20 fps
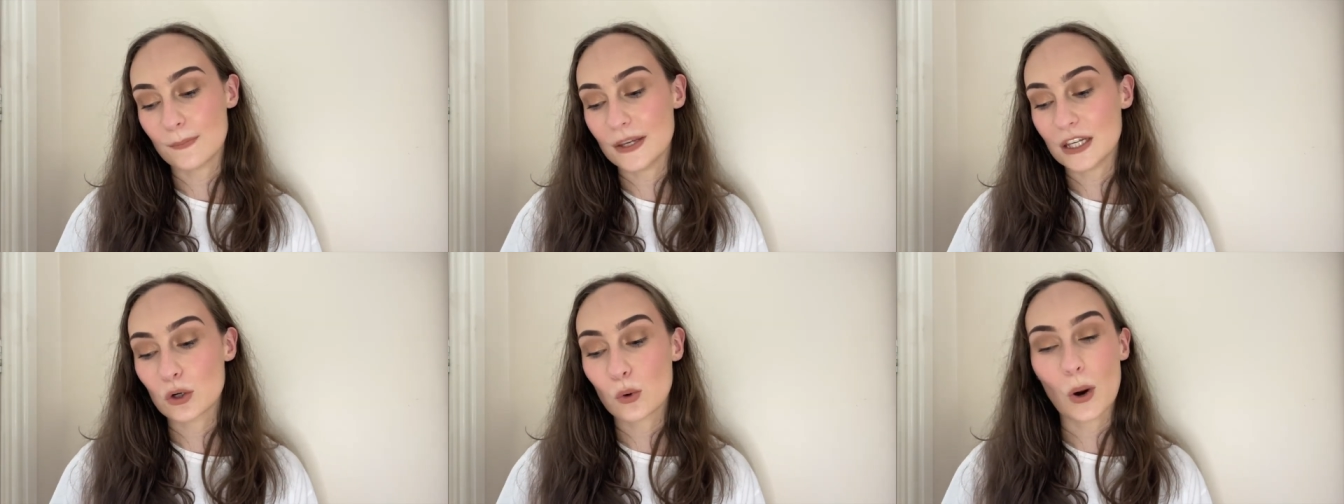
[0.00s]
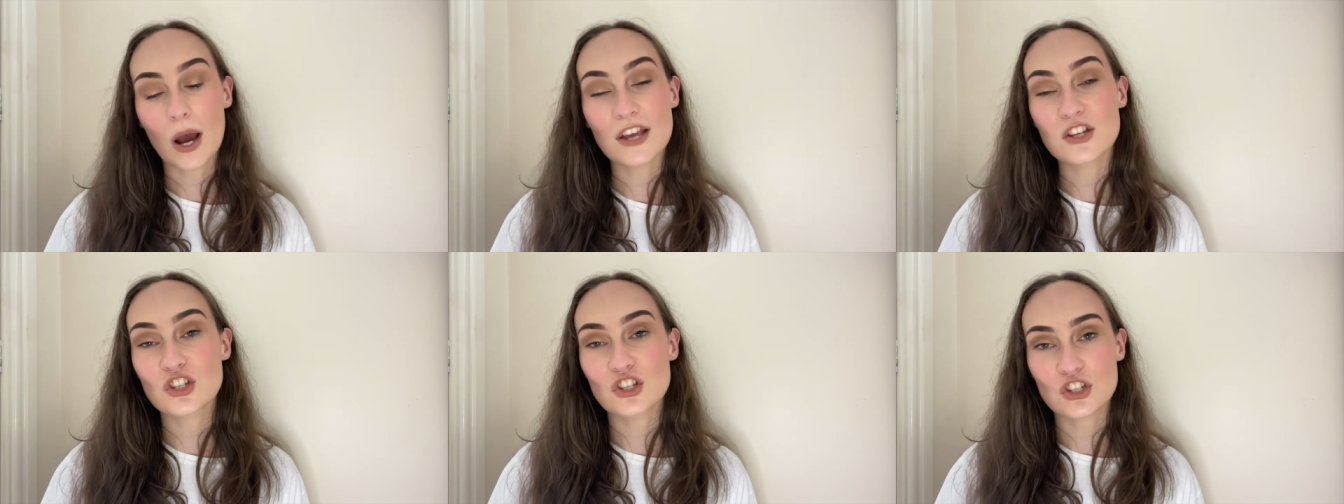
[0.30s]

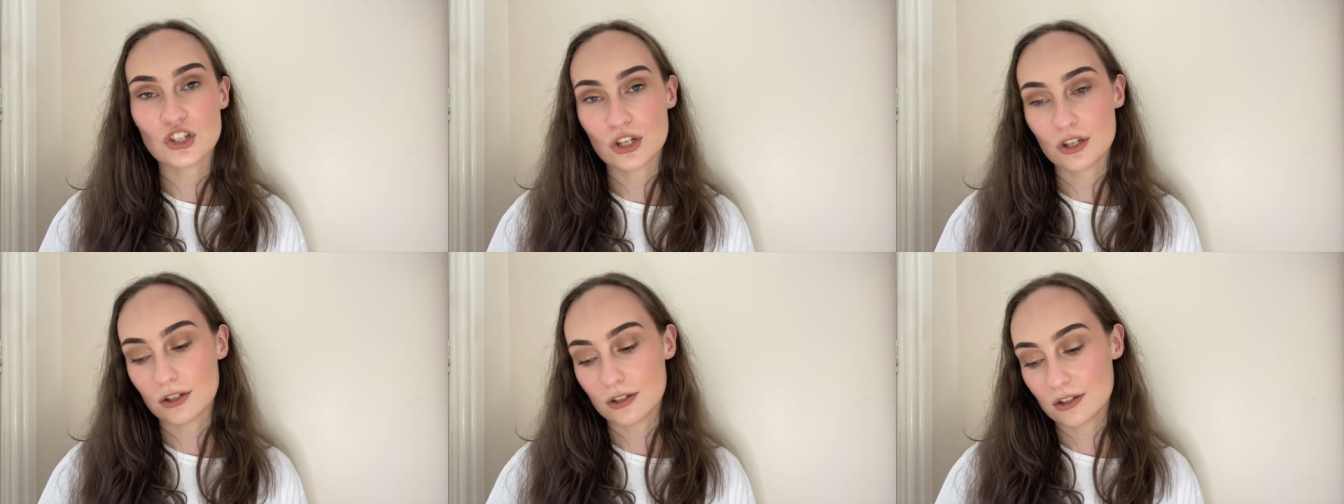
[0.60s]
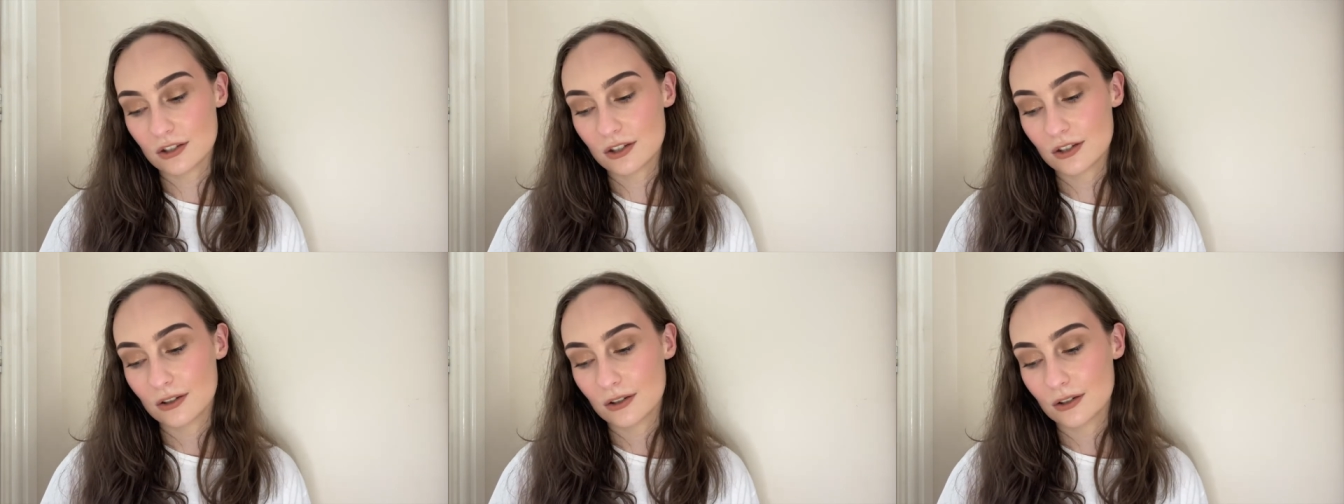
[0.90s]

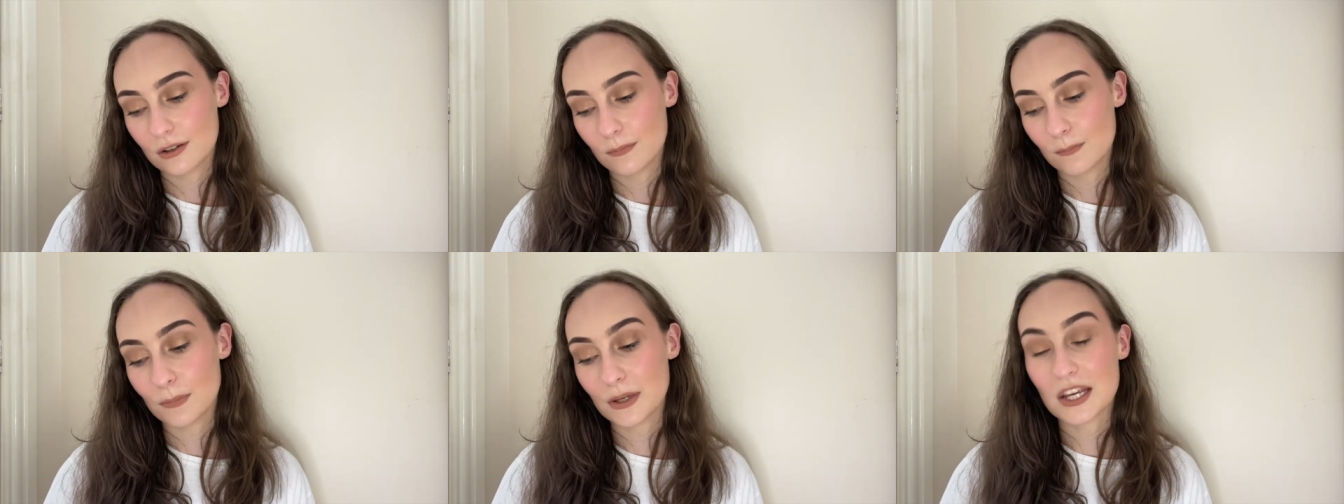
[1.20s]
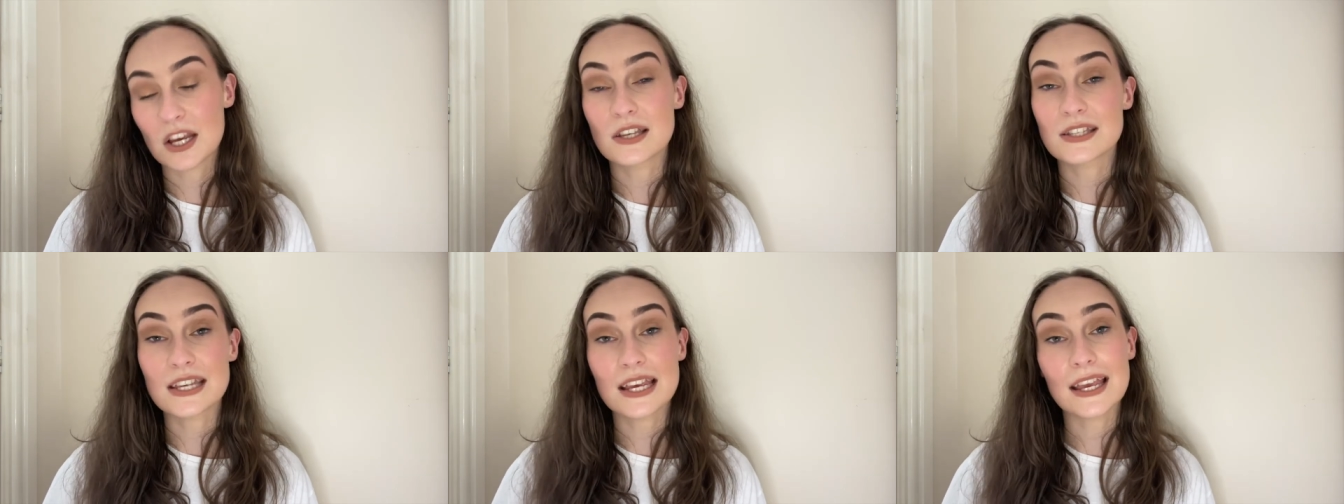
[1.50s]
questioned,
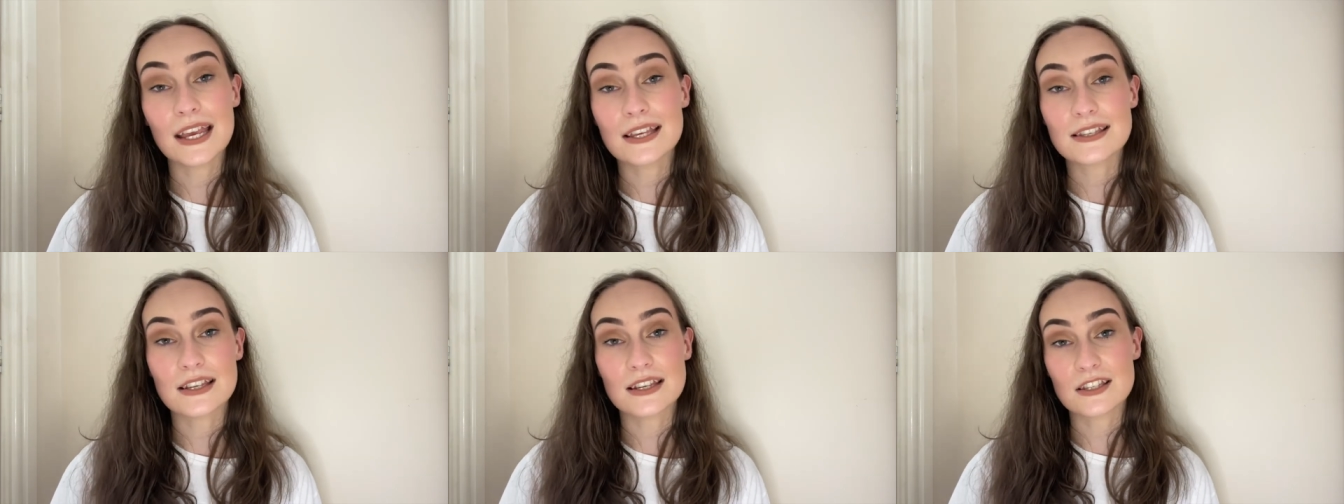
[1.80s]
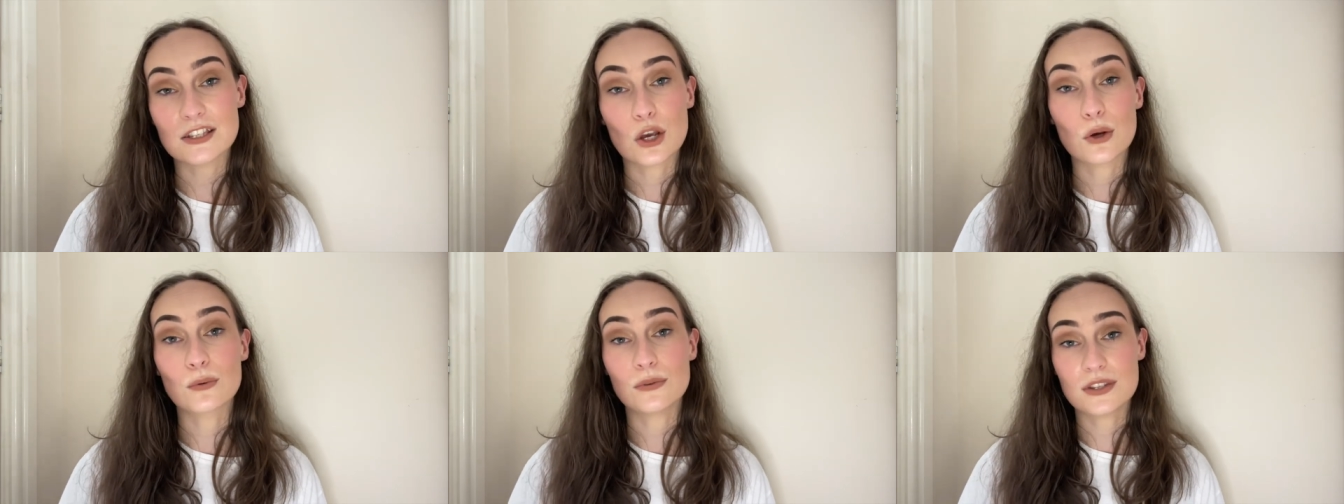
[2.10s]
because it is its
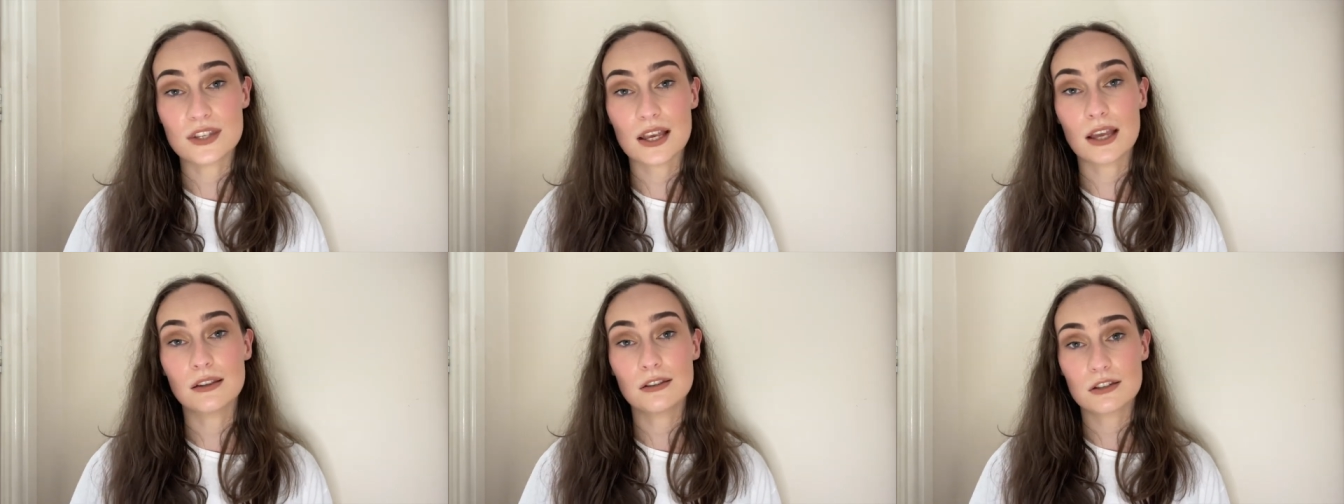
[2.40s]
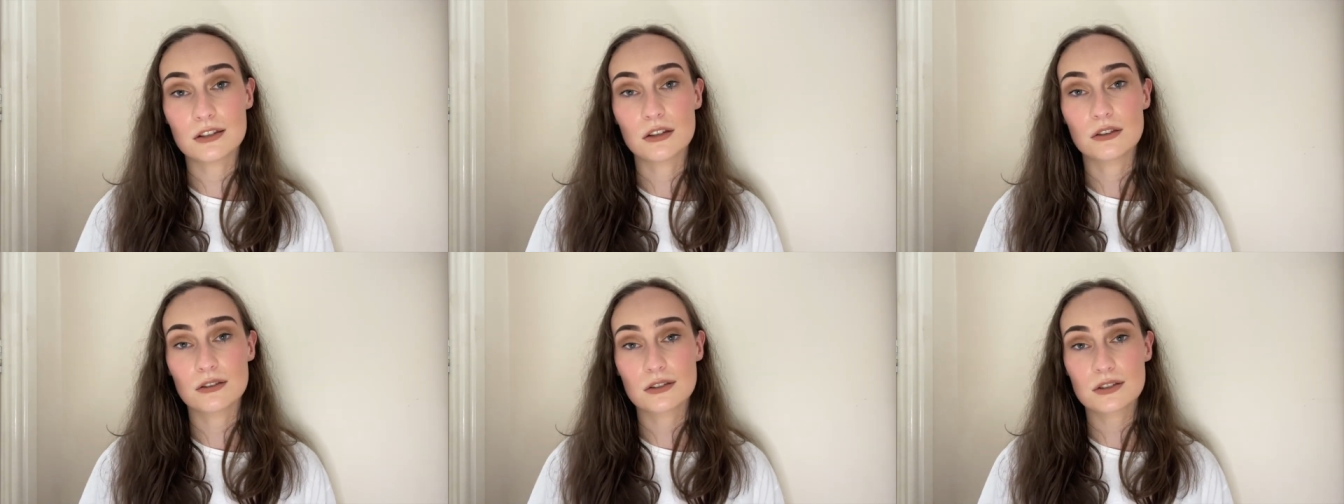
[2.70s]
own
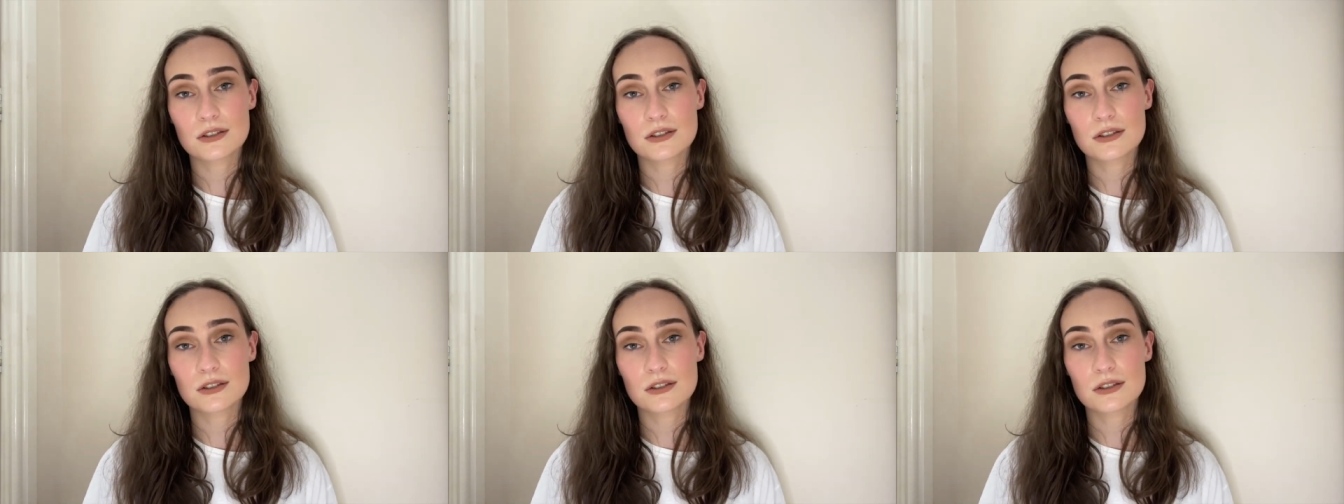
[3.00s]
sentence.